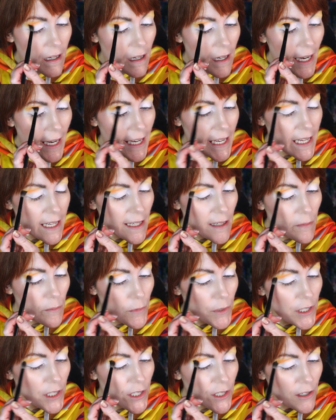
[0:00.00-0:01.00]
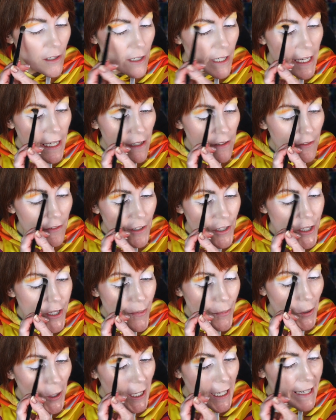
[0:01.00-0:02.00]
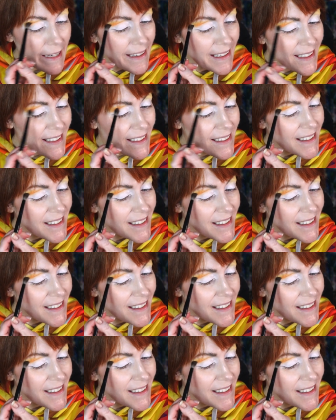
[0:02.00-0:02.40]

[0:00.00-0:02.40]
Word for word: I am yearning for spring.